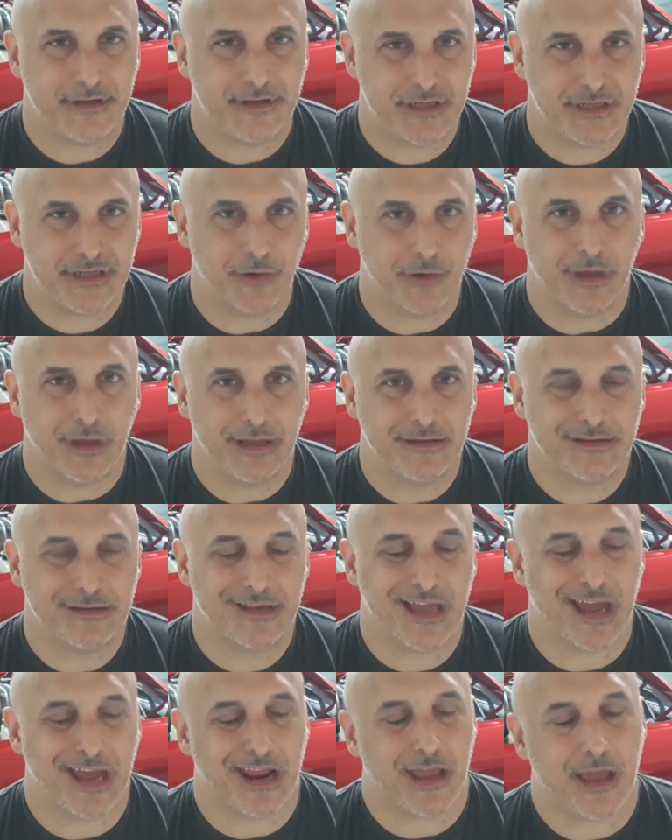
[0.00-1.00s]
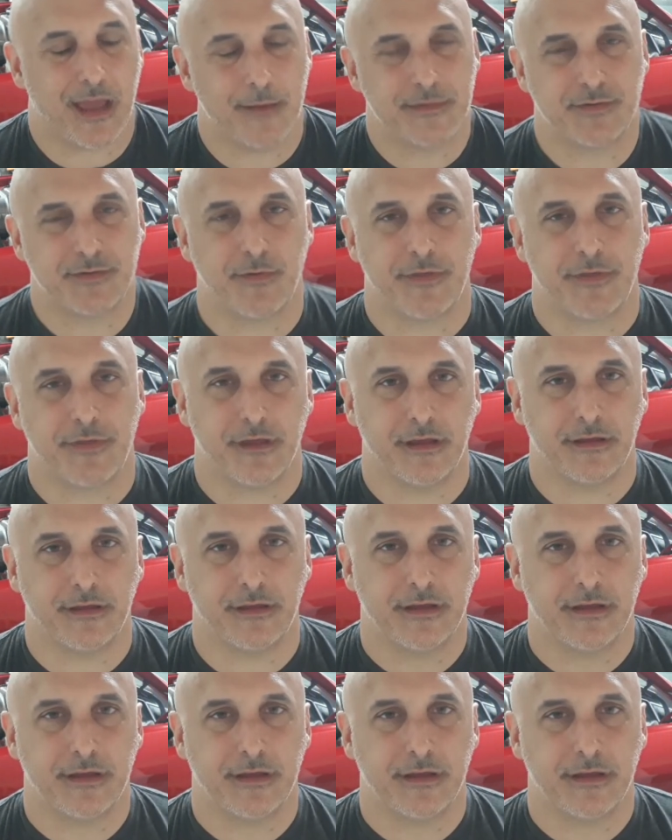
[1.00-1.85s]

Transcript: to it, and kind of comes with the